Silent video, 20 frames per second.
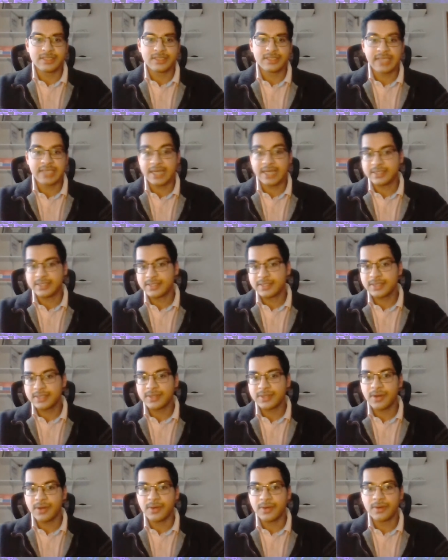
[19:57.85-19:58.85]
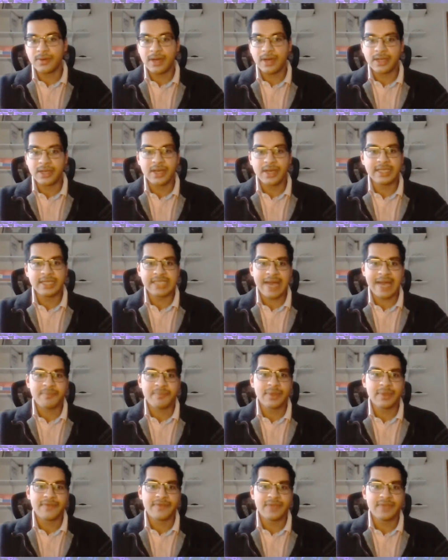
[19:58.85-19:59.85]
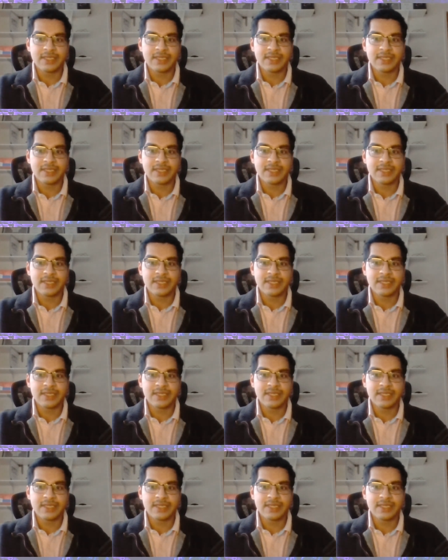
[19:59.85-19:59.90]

sense. So a good example of